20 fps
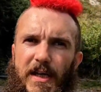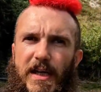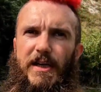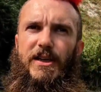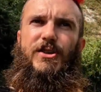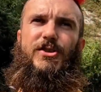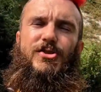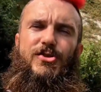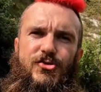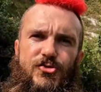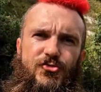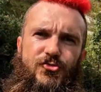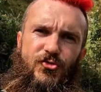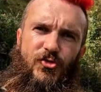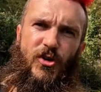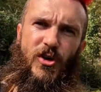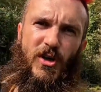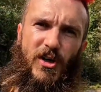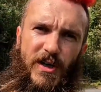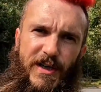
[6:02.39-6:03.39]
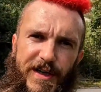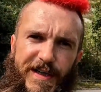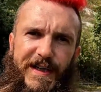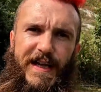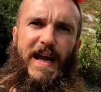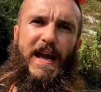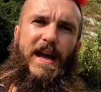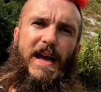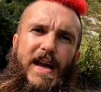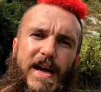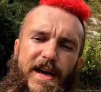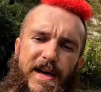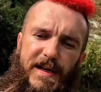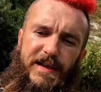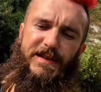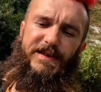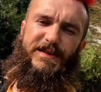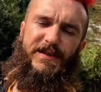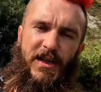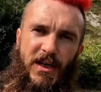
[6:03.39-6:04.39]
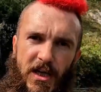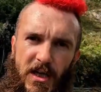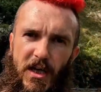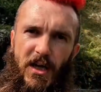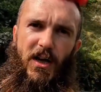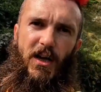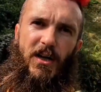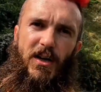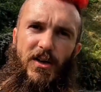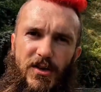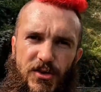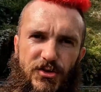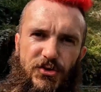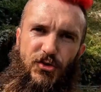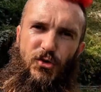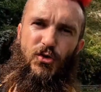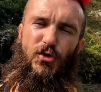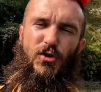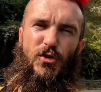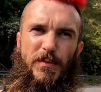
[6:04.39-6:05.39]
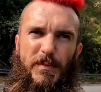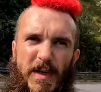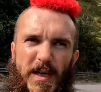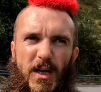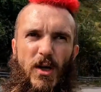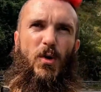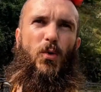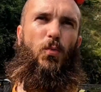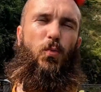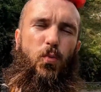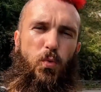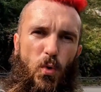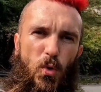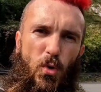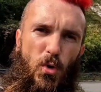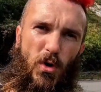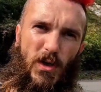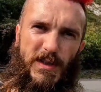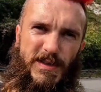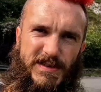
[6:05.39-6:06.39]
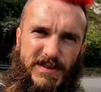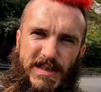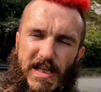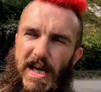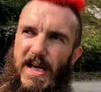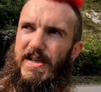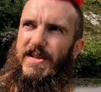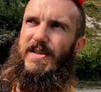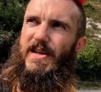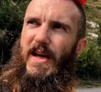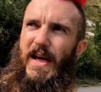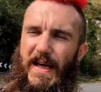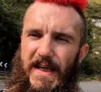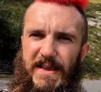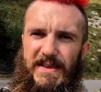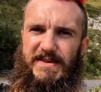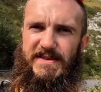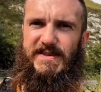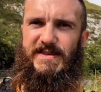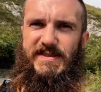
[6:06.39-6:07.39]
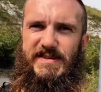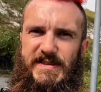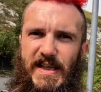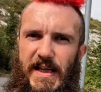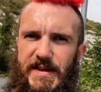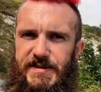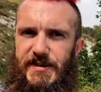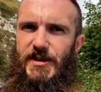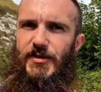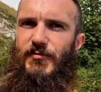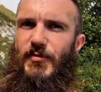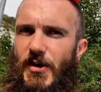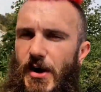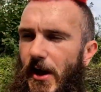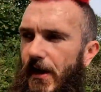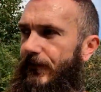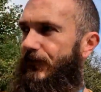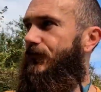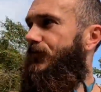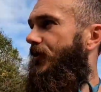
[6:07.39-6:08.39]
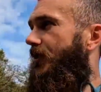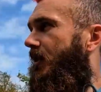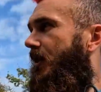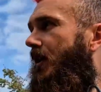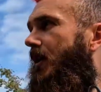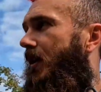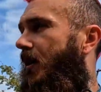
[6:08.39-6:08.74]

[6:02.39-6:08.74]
Each stride has a 2-minute walk slash static recovery,